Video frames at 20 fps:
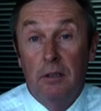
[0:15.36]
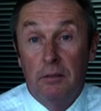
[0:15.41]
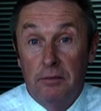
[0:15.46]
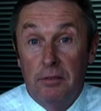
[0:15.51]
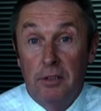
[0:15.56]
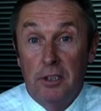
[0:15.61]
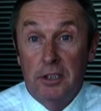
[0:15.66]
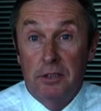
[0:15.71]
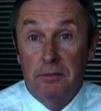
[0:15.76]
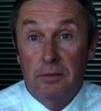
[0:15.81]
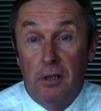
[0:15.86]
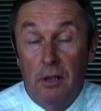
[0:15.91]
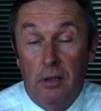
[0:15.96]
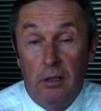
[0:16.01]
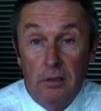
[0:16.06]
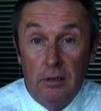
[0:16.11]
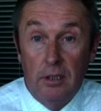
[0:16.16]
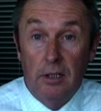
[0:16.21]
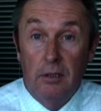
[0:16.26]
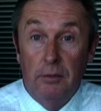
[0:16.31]
First of
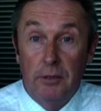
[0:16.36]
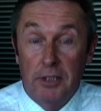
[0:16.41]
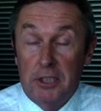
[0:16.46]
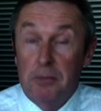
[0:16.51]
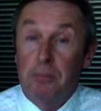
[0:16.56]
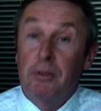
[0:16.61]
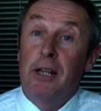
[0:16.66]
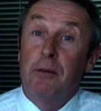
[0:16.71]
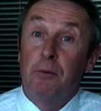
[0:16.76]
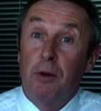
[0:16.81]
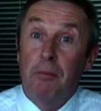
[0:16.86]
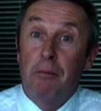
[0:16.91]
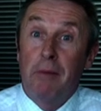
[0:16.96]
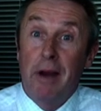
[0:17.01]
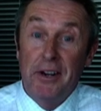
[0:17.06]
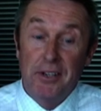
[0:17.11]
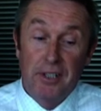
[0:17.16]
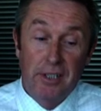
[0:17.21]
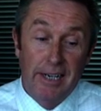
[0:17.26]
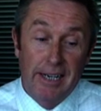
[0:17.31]
all, I want to explain what
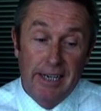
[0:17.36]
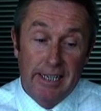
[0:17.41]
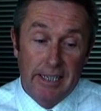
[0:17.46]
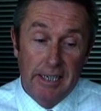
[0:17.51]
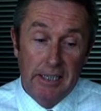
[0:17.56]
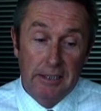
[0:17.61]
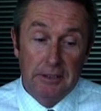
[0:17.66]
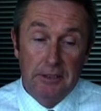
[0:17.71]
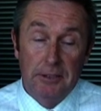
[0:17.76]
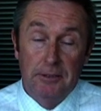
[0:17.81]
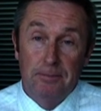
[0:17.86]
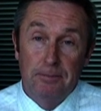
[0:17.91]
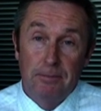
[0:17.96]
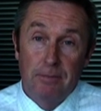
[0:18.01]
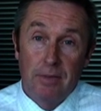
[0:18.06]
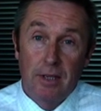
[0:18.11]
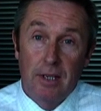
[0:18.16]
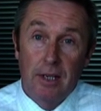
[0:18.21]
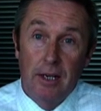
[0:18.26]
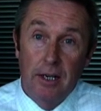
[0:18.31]
margin lending is.
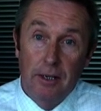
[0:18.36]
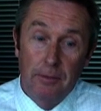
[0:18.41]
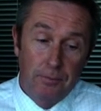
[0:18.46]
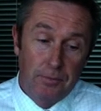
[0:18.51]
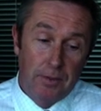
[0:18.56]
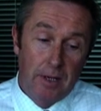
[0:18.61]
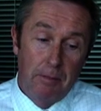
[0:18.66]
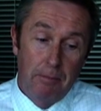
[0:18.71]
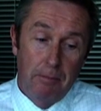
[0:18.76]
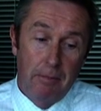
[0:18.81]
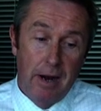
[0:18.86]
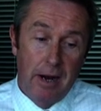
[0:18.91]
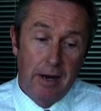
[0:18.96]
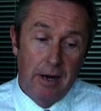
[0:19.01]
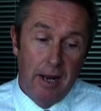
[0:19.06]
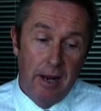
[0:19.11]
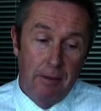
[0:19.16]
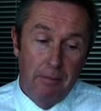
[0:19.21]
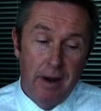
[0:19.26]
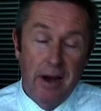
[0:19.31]

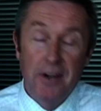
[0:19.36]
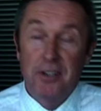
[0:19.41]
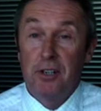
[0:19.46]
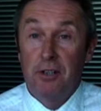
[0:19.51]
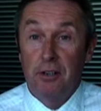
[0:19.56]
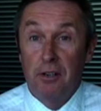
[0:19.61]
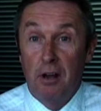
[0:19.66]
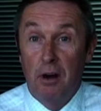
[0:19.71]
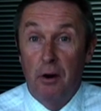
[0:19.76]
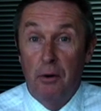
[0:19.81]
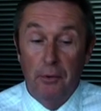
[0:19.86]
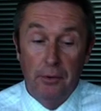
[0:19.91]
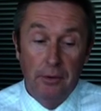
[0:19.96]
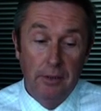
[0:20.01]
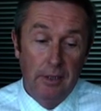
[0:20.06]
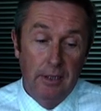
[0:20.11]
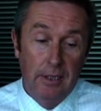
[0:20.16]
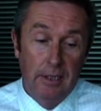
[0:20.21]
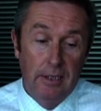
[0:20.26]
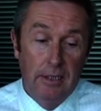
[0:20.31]
A margin loan
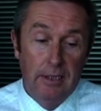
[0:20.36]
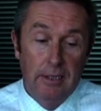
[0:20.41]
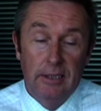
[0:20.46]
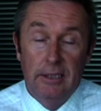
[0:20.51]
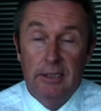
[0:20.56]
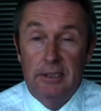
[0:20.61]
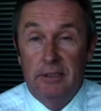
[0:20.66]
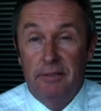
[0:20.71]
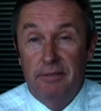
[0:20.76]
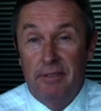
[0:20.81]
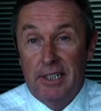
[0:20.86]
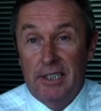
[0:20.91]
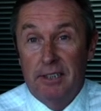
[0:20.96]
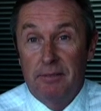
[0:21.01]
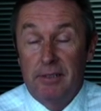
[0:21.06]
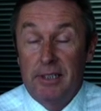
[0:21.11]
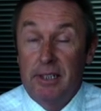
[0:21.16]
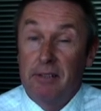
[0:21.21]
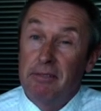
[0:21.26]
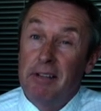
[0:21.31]
is
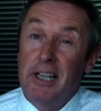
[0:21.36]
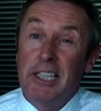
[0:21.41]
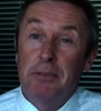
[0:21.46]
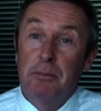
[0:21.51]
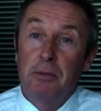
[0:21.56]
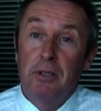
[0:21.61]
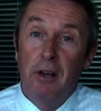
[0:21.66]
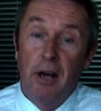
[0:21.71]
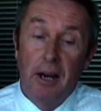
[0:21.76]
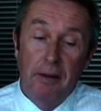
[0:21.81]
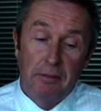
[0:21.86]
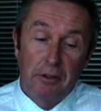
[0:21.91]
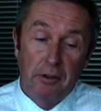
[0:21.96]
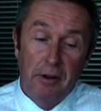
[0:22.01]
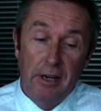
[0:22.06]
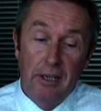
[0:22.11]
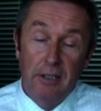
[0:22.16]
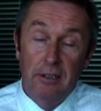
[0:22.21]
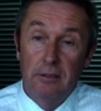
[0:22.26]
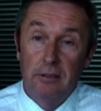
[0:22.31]
effectively a flexible line of
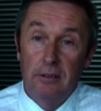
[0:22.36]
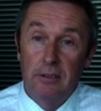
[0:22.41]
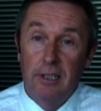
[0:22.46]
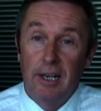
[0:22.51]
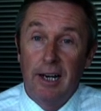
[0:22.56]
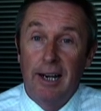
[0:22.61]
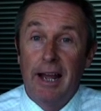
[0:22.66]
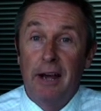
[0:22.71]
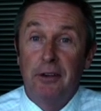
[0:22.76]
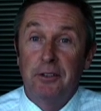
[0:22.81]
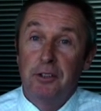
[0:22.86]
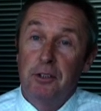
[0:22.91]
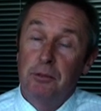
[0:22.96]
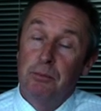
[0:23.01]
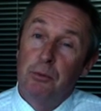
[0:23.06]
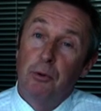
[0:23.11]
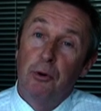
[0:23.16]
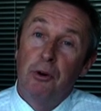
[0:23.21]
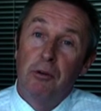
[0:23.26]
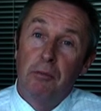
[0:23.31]
credit that allows you to
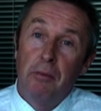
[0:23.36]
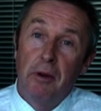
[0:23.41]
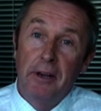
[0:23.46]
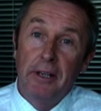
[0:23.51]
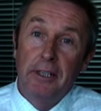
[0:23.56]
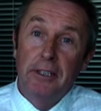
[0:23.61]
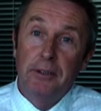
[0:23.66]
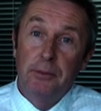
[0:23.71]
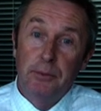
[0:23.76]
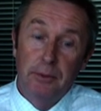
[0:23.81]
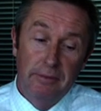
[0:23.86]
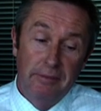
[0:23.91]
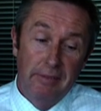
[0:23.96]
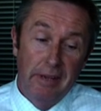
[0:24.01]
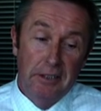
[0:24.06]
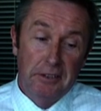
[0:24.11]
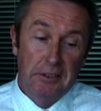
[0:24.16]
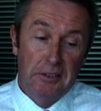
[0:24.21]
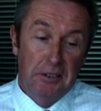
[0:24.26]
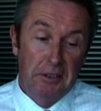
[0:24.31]
borrow money to
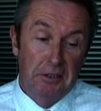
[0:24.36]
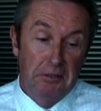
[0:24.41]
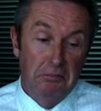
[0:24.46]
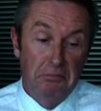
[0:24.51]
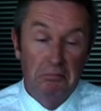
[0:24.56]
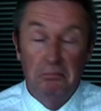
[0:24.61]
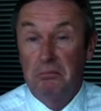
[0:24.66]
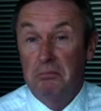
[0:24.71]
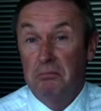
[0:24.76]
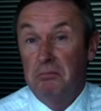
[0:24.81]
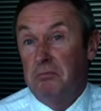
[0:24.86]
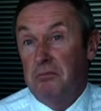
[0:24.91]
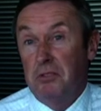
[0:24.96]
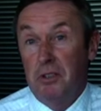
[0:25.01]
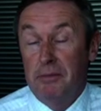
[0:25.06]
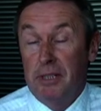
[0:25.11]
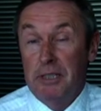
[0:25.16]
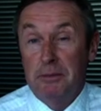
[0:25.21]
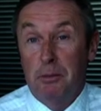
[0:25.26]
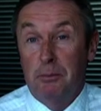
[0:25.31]
invest in for
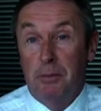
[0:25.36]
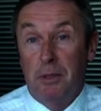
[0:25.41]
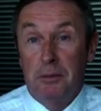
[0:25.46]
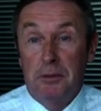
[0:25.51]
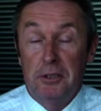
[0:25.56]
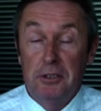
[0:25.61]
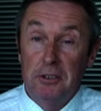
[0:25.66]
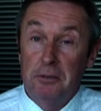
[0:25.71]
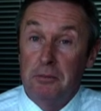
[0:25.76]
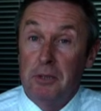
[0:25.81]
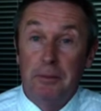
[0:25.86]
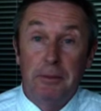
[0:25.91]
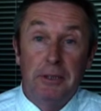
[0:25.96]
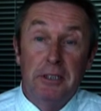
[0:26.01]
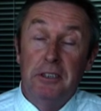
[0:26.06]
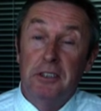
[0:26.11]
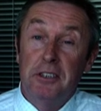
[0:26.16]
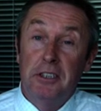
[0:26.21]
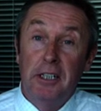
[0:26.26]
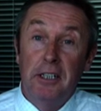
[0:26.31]
investment purposes. It might be
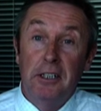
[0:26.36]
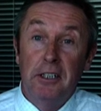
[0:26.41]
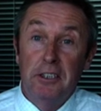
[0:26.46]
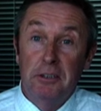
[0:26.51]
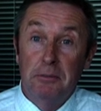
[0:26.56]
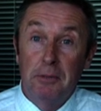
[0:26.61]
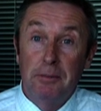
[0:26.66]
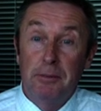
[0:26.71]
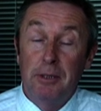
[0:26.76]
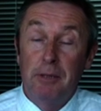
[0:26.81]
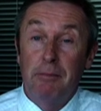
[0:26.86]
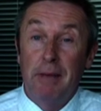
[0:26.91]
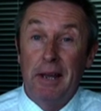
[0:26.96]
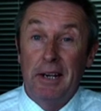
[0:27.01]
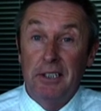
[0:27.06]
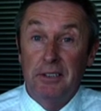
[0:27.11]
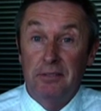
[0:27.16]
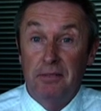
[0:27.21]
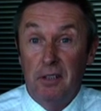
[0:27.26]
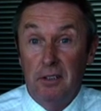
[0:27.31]
in shares, it might be in
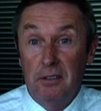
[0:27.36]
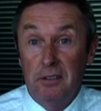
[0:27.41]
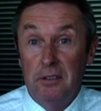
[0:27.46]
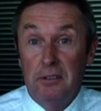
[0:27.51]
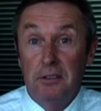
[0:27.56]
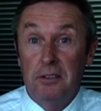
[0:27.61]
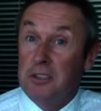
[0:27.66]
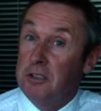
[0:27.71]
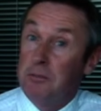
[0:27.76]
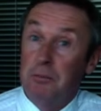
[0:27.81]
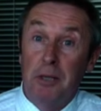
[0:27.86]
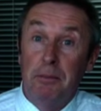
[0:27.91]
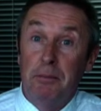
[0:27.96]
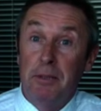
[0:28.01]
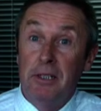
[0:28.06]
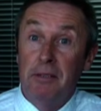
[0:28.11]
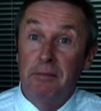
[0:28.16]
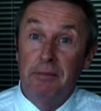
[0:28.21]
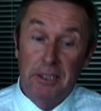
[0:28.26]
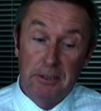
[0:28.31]
managed funds, it might be
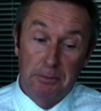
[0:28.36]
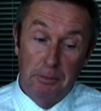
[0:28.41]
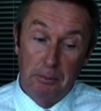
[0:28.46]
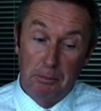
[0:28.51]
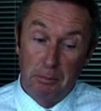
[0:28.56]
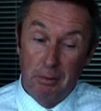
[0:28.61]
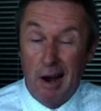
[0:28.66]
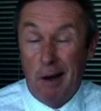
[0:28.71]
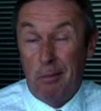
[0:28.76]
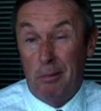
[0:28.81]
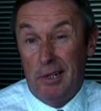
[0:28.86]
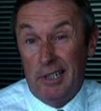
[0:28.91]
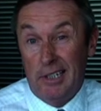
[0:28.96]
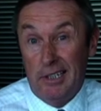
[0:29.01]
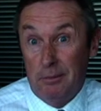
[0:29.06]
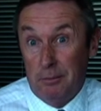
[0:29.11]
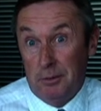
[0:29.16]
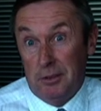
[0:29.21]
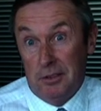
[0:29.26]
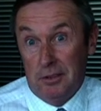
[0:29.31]
in investment
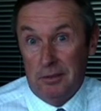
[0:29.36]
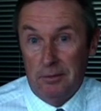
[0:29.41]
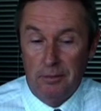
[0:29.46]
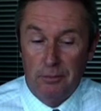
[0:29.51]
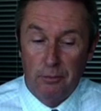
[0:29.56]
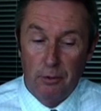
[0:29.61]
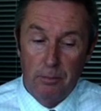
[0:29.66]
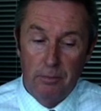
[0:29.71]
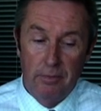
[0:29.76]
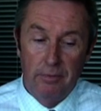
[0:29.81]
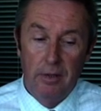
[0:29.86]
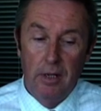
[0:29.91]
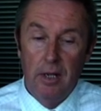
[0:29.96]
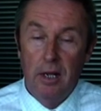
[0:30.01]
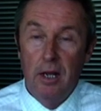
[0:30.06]
property, which is a form of